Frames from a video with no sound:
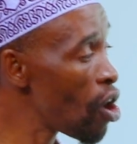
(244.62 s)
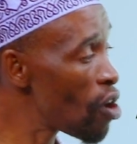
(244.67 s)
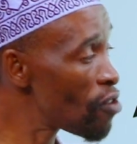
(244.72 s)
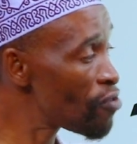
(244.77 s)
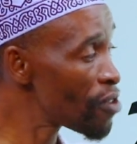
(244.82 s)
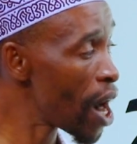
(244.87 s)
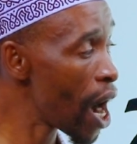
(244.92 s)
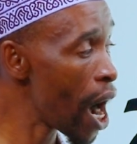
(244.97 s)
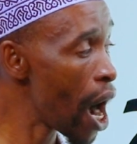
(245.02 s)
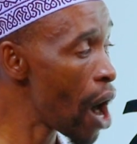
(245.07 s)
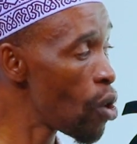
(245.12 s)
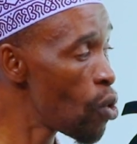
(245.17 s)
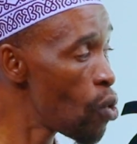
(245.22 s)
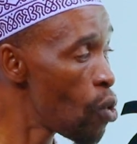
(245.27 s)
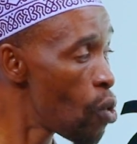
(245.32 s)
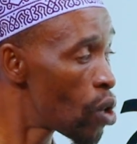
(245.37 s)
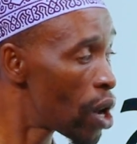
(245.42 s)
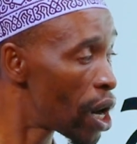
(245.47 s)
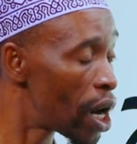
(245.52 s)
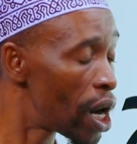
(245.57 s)
of a
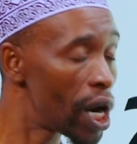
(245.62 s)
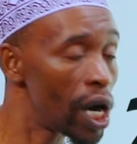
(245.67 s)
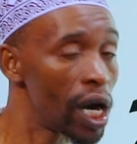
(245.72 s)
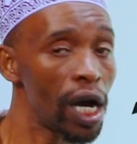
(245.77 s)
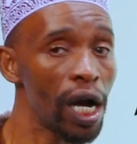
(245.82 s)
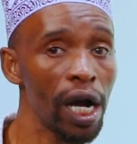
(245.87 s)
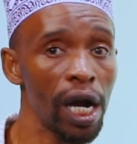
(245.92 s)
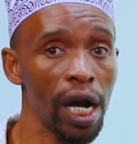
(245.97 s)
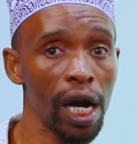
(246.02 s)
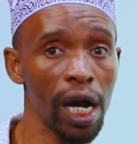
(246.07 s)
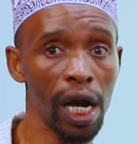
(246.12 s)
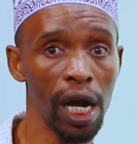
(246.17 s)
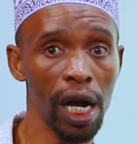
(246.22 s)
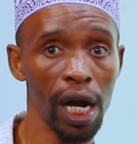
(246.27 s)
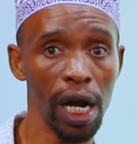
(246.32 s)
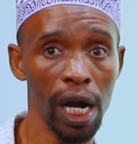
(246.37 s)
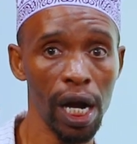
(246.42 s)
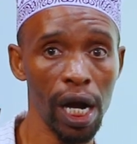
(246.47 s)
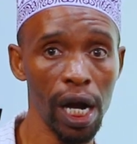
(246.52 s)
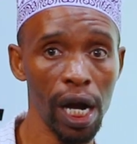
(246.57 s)
hook
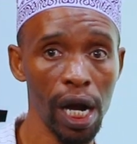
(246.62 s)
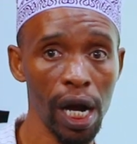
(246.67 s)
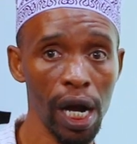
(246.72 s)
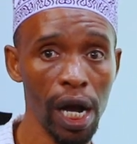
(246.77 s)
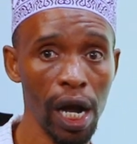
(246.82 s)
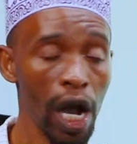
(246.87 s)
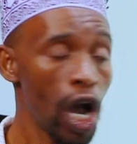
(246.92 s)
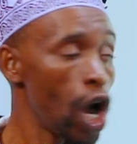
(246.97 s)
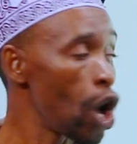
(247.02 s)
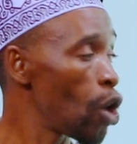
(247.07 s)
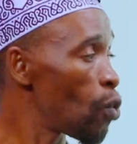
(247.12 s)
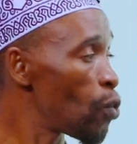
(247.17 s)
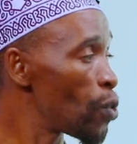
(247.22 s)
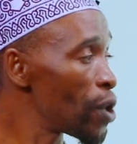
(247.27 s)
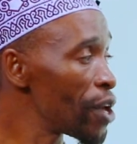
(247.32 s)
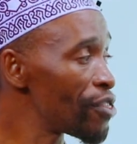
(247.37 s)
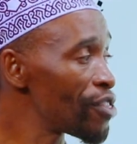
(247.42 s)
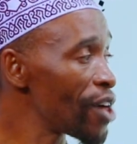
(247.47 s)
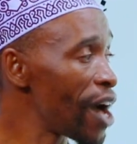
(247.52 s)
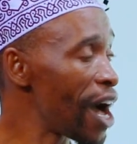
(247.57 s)

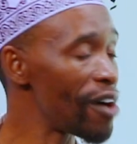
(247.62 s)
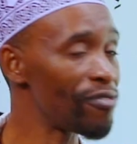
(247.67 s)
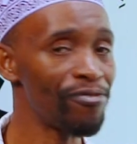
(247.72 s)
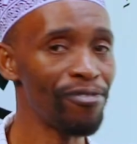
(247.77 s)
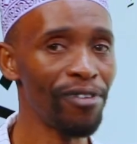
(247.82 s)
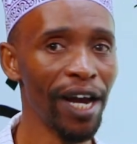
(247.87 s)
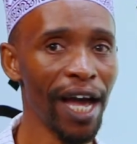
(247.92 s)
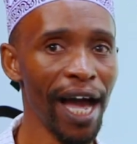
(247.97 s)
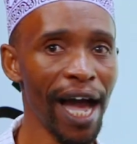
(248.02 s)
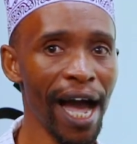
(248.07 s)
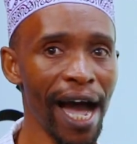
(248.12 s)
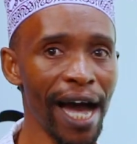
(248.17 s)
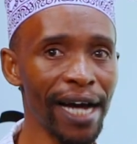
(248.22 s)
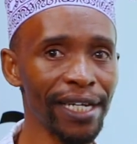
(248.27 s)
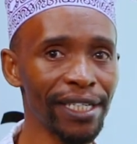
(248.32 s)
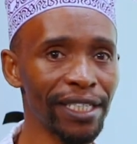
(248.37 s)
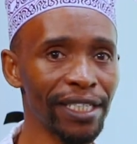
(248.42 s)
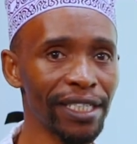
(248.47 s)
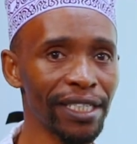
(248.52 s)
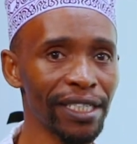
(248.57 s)
with a
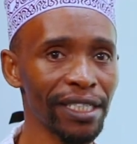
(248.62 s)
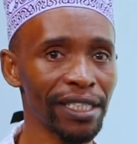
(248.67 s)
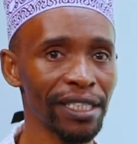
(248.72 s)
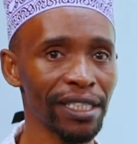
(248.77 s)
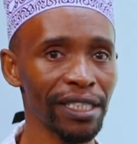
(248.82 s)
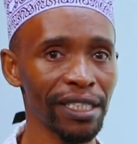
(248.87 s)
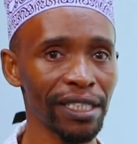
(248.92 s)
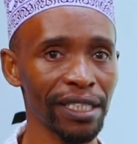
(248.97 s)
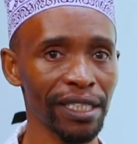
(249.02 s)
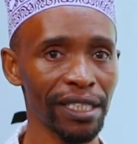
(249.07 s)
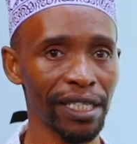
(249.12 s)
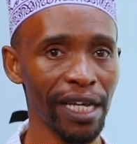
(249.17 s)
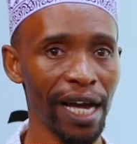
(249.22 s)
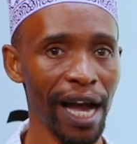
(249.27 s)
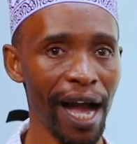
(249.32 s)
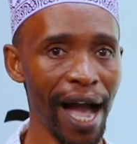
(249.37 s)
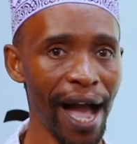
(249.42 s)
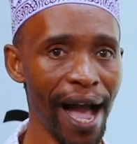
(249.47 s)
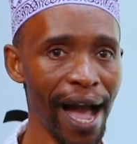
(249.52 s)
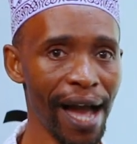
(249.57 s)
flat
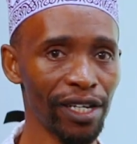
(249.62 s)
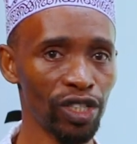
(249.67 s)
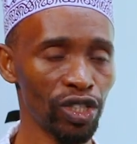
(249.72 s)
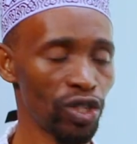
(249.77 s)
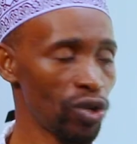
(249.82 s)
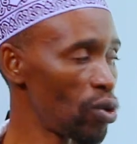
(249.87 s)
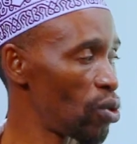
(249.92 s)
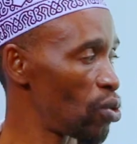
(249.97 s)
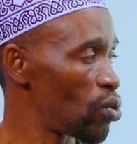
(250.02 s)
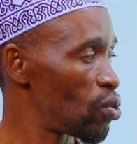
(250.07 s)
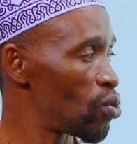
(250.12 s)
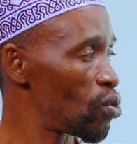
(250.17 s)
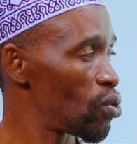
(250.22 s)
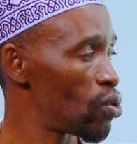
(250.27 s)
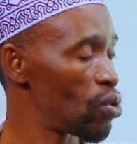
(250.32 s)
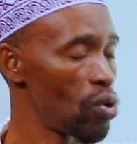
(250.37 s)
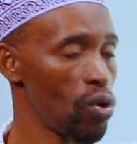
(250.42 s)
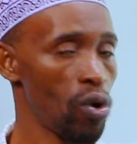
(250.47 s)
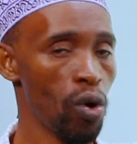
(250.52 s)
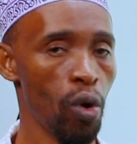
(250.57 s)
handle
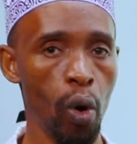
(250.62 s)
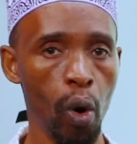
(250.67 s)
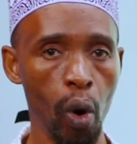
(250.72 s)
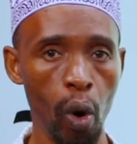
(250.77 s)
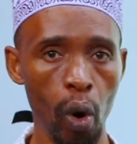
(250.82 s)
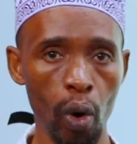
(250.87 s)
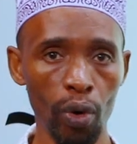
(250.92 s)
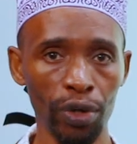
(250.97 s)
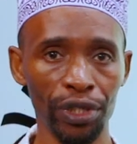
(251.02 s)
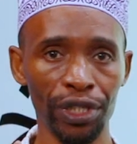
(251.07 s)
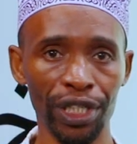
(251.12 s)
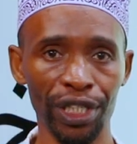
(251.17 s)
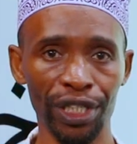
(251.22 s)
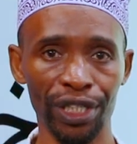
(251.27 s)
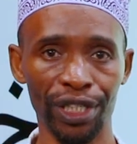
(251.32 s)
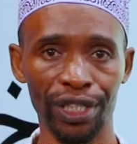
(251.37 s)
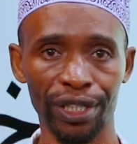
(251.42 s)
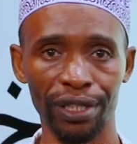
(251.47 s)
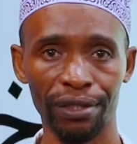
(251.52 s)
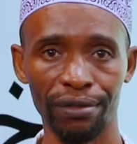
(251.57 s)
on
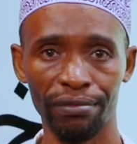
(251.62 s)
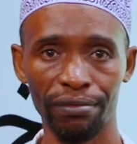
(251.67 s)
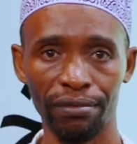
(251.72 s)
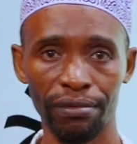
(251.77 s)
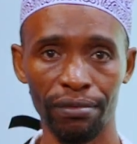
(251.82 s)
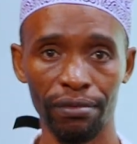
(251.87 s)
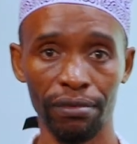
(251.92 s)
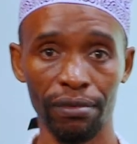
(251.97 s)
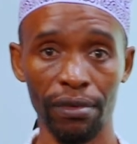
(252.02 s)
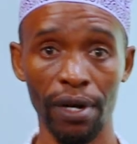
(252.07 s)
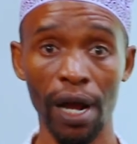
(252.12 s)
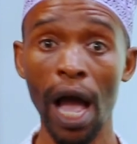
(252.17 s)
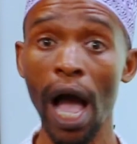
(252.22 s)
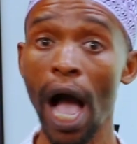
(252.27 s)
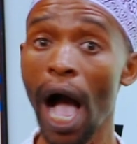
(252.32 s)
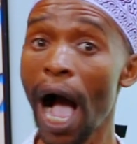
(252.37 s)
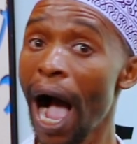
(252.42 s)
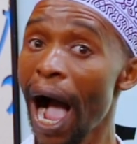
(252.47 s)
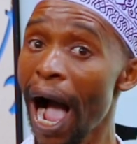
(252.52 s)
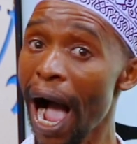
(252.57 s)
it.
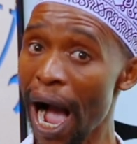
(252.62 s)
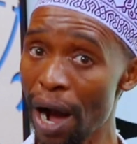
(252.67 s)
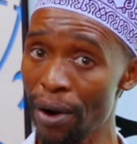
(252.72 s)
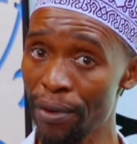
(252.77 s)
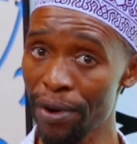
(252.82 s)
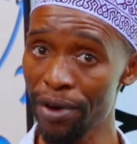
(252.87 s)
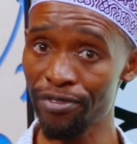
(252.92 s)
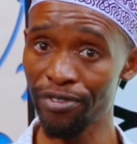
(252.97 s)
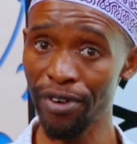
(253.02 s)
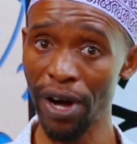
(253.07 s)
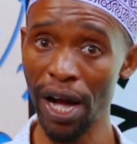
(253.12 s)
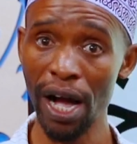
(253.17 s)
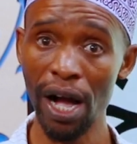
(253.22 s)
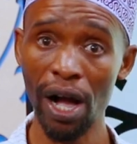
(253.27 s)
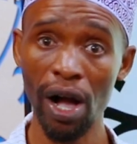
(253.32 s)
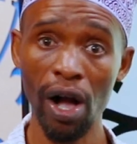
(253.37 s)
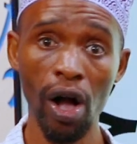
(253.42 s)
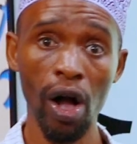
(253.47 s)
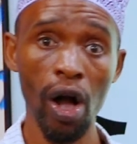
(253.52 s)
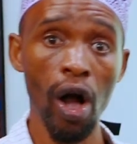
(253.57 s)
However,
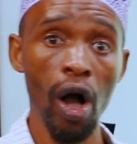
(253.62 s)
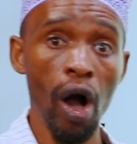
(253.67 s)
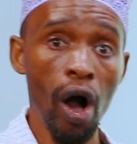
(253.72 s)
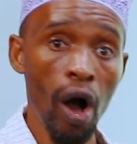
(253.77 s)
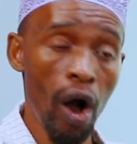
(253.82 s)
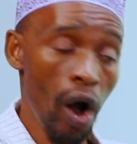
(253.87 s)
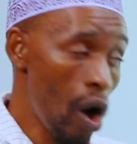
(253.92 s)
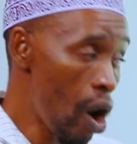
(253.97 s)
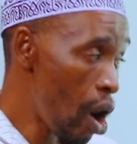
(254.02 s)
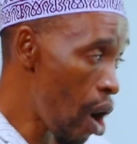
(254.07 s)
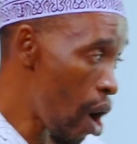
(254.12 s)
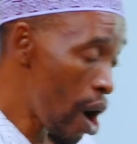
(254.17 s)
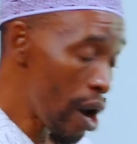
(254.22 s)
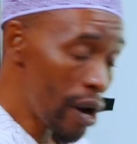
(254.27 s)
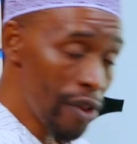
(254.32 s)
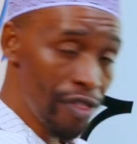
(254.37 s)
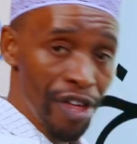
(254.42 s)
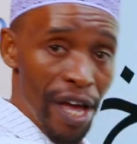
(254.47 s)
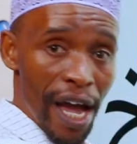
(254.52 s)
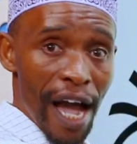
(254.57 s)

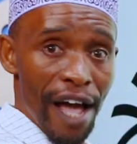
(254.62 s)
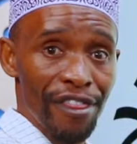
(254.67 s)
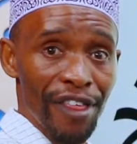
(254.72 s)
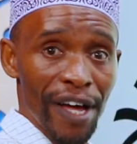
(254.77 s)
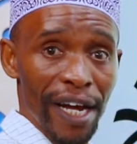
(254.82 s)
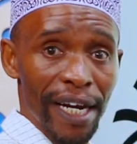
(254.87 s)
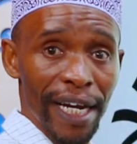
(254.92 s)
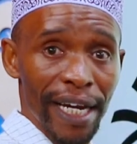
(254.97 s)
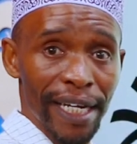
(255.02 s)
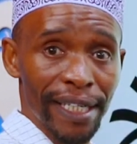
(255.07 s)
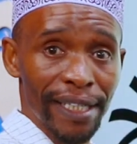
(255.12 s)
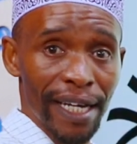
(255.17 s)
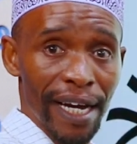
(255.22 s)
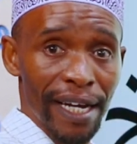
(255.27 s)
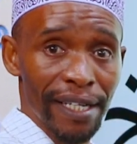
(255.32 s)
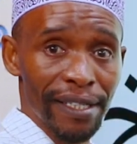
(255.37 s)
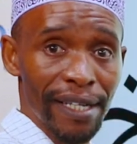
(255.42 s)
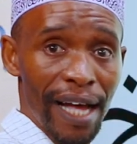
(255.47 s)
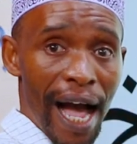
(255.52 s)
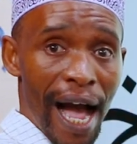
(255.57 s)
all the other
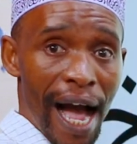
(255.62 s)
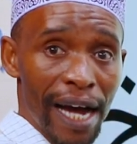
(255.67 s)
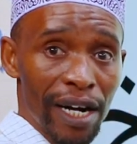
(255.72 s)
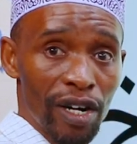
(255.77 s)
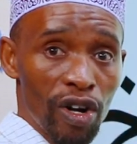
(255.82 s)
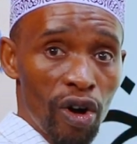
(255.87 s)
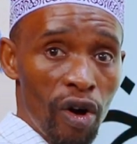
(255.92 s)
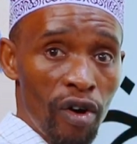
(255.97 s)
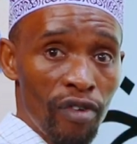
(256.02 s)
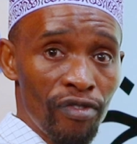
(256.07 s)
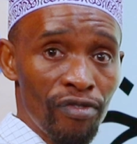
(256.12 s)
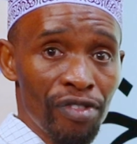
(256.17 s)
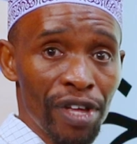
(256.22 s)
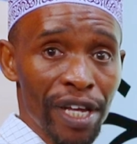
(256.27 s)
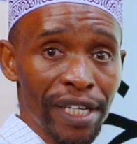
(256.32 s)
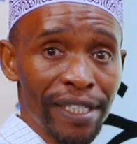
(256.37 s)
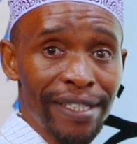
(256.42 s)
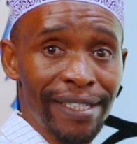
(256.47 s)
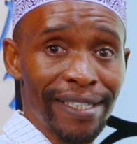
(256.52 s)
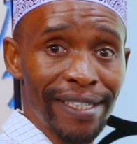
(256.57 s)
letters are of
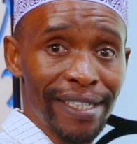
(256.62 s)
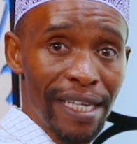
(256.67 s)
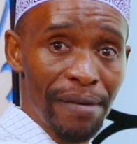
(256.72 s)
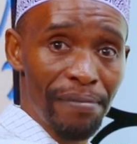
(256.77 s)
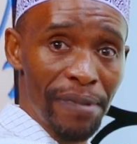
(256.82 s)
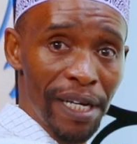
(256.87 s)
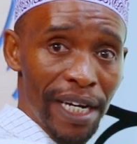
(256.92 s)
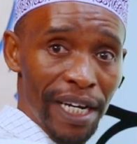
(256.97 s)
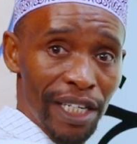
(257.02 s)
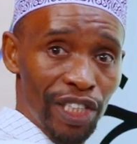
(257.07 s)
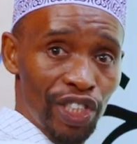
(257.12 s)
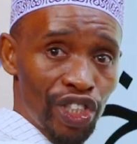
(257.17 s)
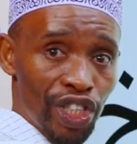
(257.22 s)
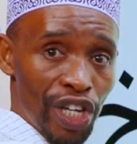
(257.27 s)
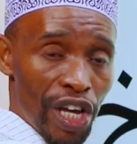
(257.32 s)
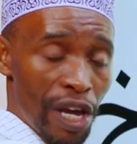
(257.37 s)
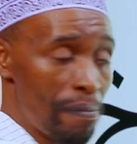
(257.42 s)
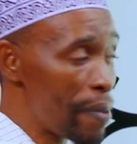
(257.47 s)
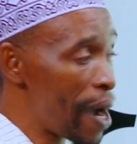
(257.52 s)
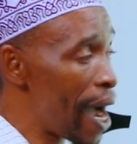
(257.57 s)
the similar
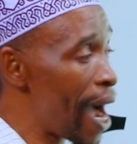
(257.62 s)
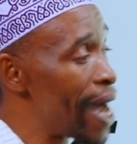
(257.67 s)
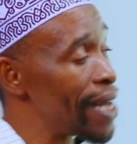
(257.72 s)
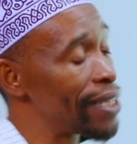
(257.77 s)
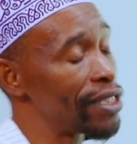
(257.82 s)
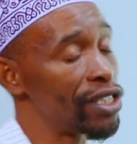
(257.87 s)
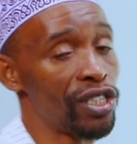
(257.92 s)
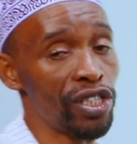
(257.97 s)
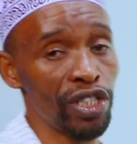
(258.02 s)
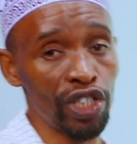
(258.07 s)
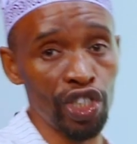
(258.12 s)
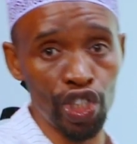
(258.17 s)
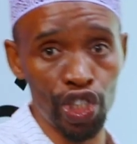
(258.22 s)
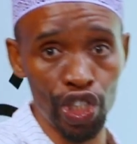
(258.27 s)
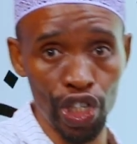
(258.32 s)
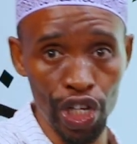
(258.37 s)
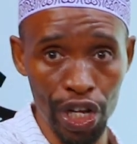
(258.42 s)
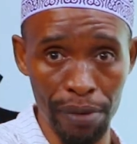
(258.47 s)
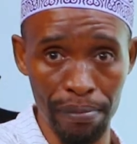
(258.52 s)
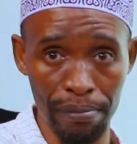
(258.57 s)
shape as
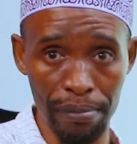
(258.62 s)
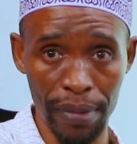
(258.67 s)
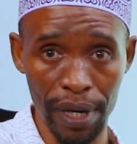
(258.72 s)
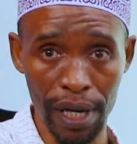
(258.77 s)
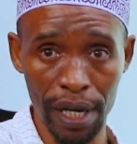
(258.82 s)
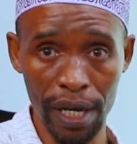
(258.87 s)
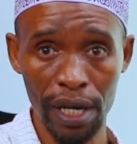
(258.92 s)
Jiim.